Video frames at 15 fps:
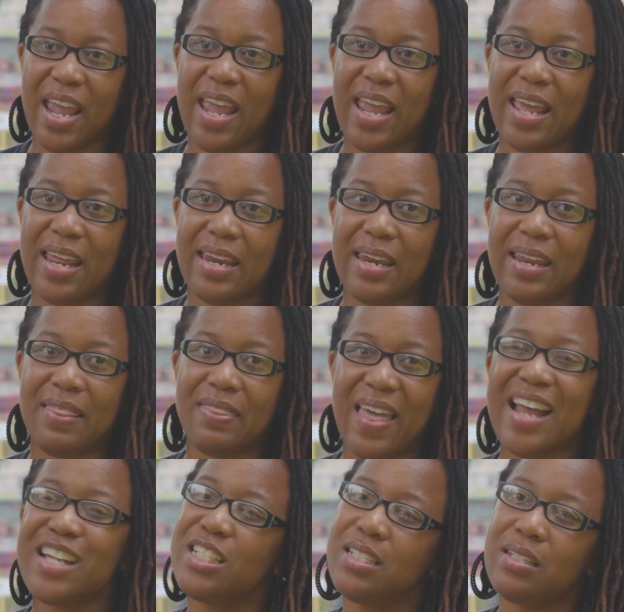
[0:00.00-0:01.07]
And
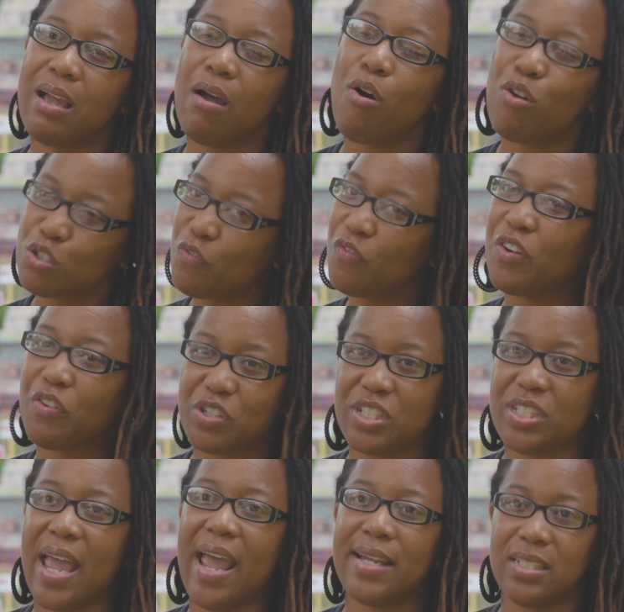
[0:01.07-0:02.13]
that's also very
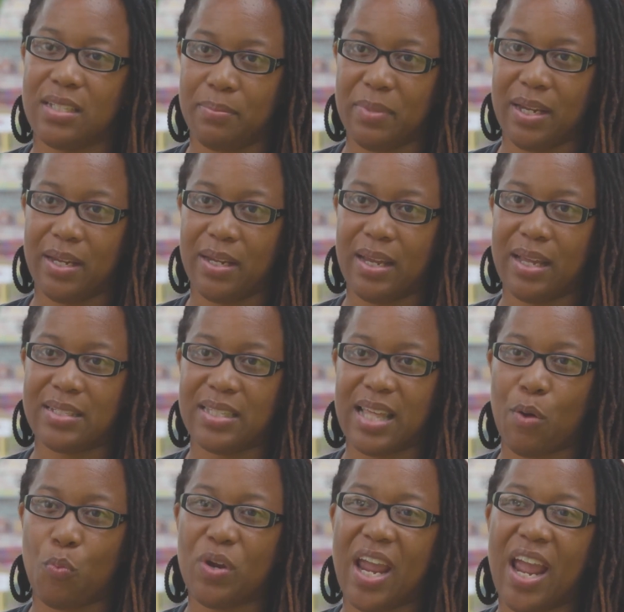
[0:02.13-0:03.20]
sad to me is
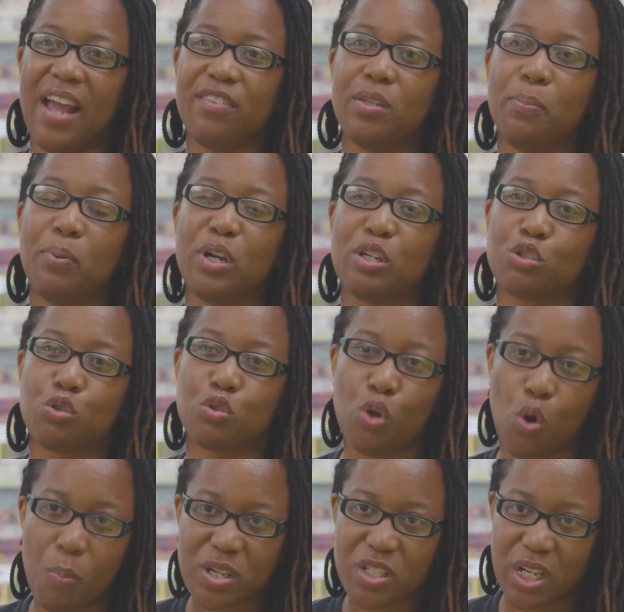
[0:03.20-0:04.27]
that we have to put in
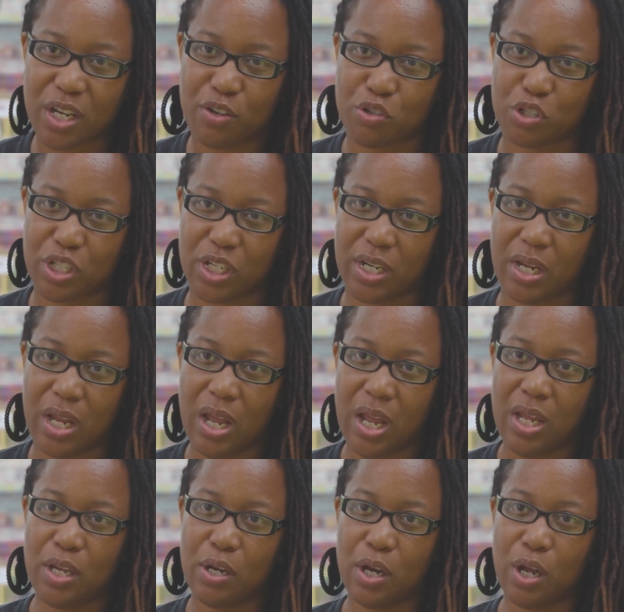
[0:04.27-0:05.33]
so much energy,
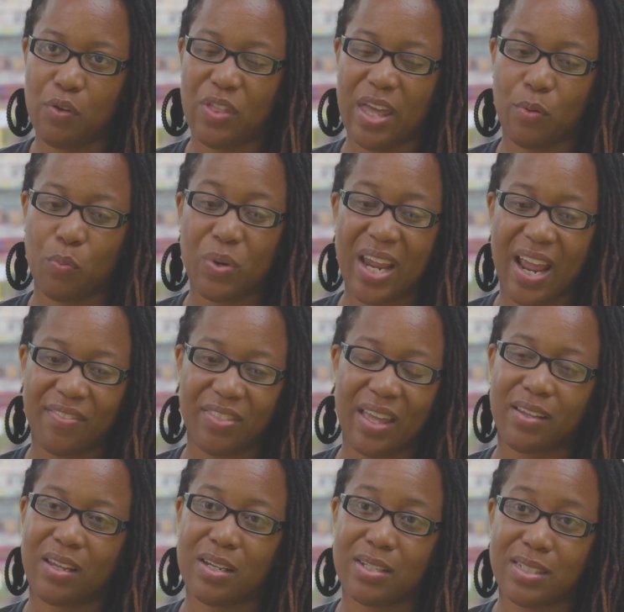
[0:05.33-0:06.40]
you know, that we have to
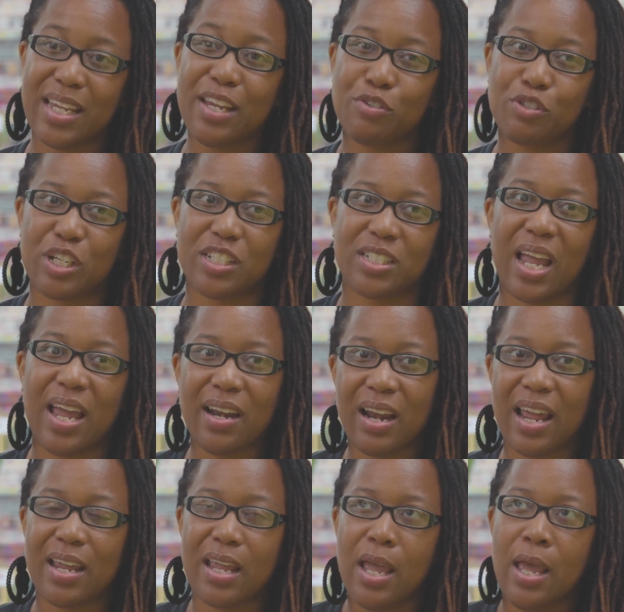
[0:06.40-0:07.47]
continuously. It's kind of
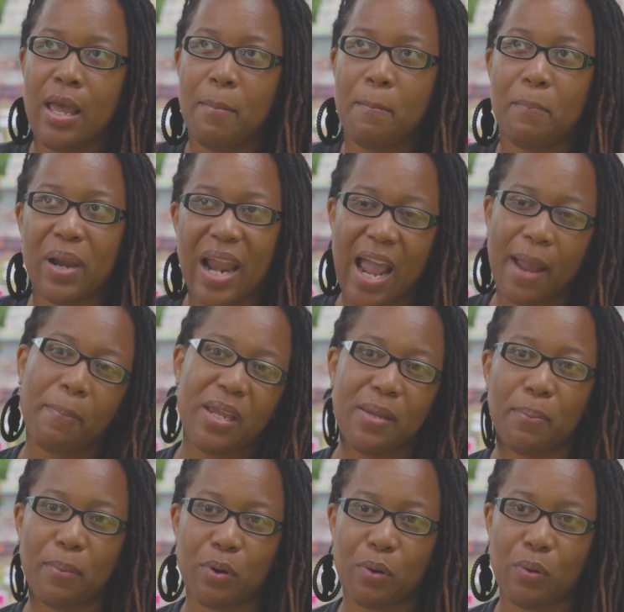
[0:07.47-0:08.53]
like black
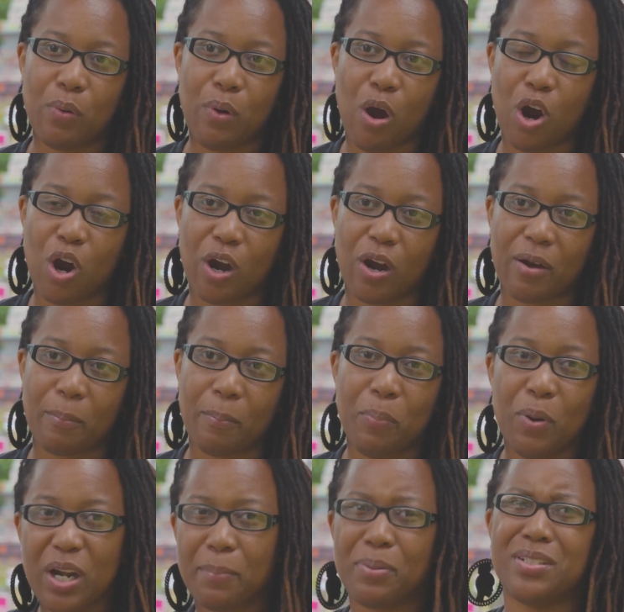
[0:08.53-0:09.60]
people are
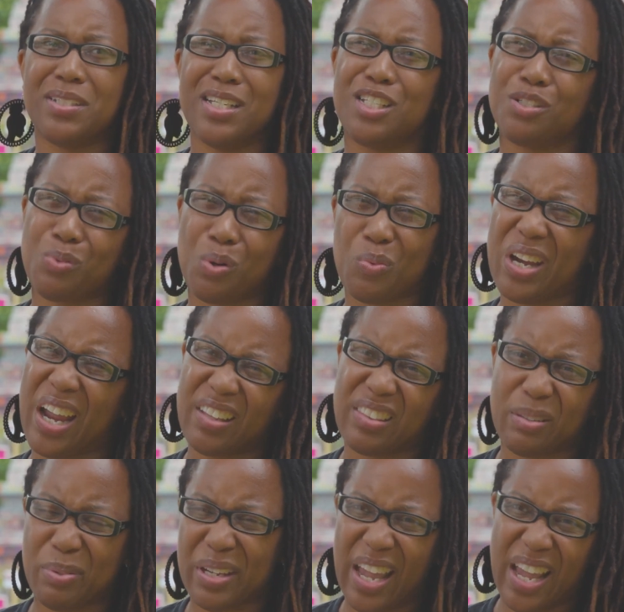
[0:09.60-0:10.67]
put in positions where we have
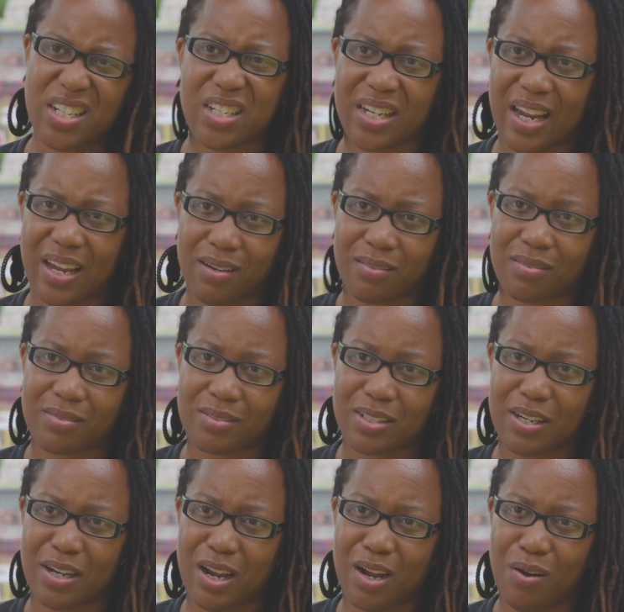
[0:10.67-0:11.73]
to be educators,
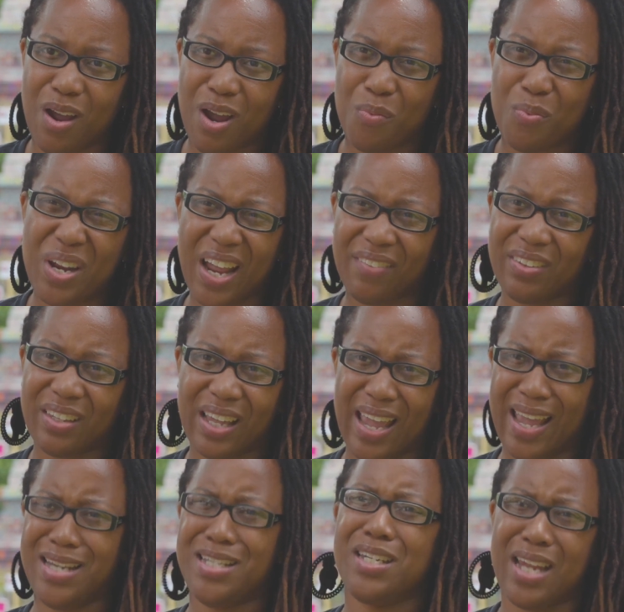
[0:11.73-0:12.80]
you know, we have to
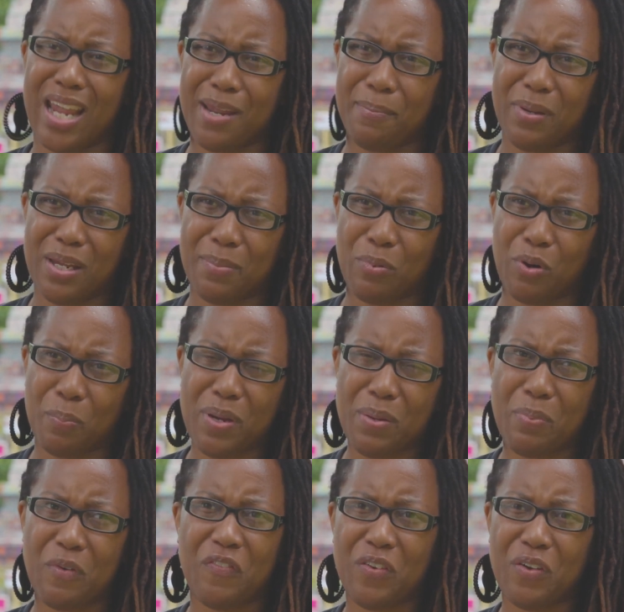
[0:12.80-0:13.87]
educate people, and
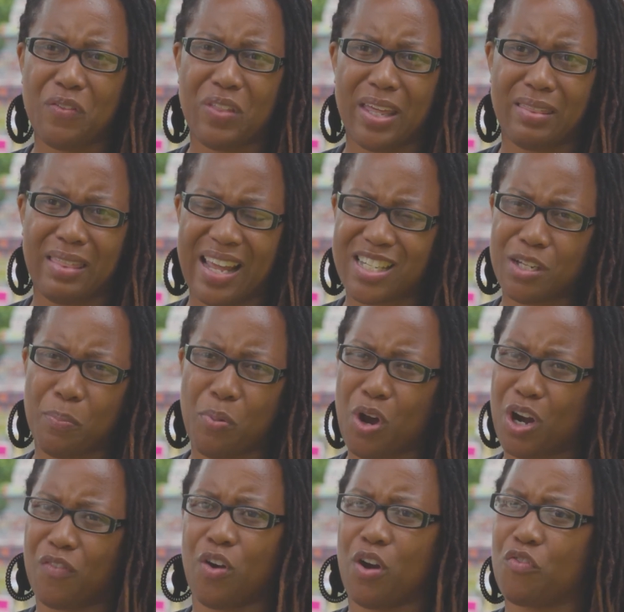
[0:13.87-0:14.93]
people feel that that's a
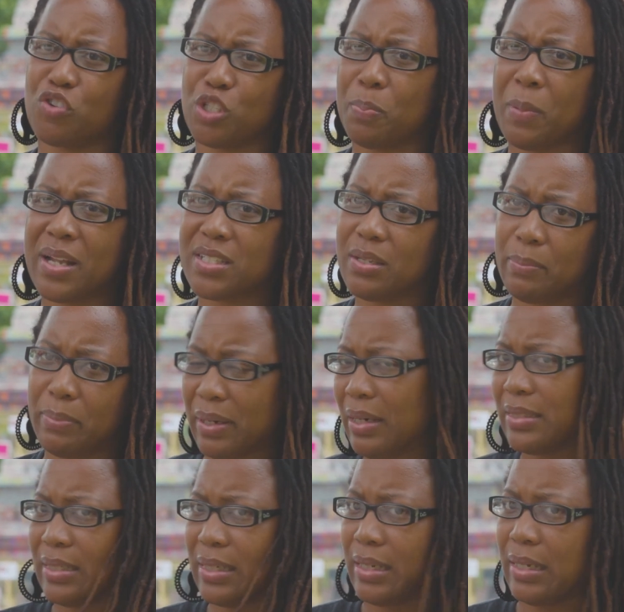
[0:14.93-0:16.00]
part of our
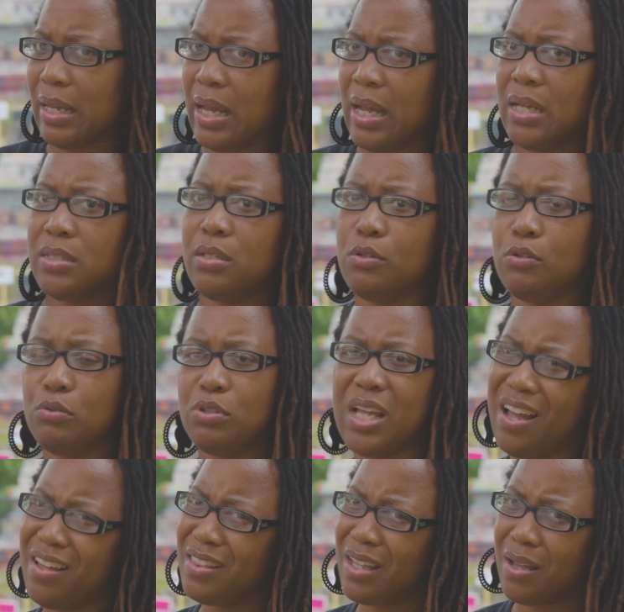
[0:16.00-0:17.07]
responsibility to
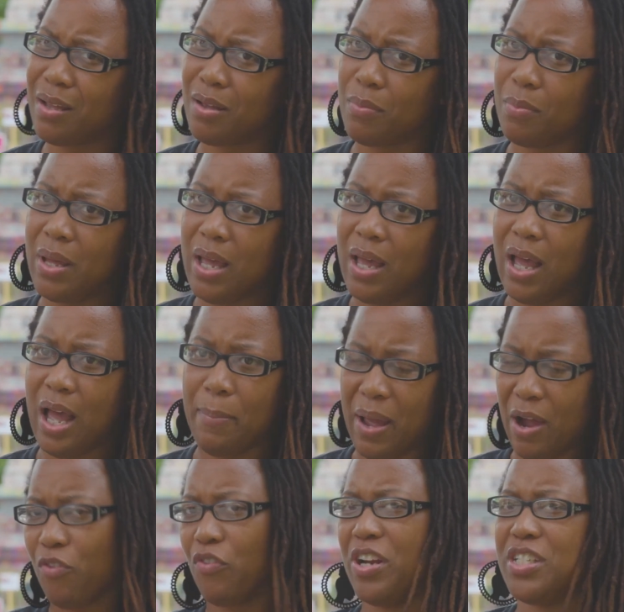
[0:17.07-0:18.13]
tell them
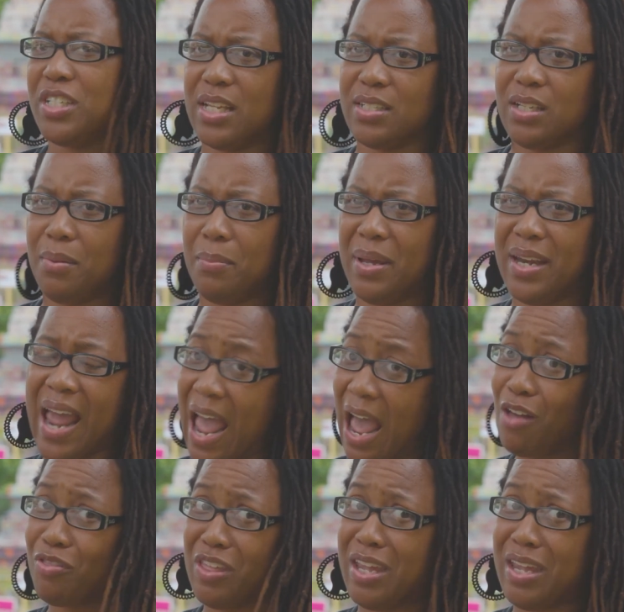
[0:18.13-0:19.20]
about racism and
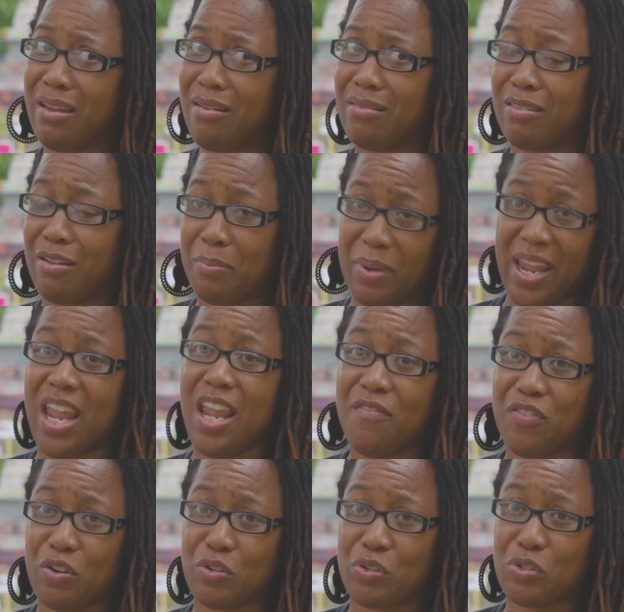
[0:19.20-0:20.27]
how they their
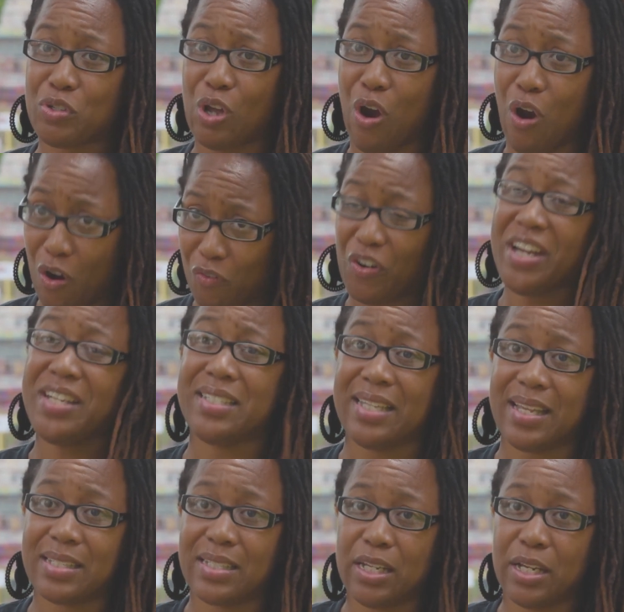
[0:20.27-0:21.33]
behaviors are
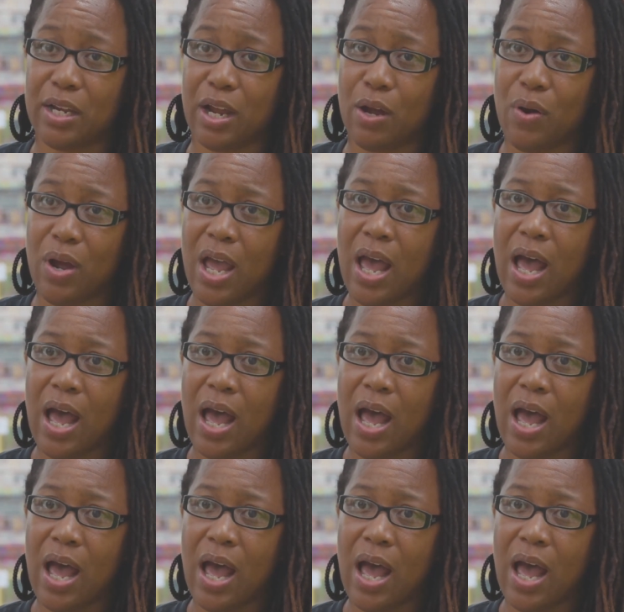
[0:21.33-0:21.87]
racist, you know.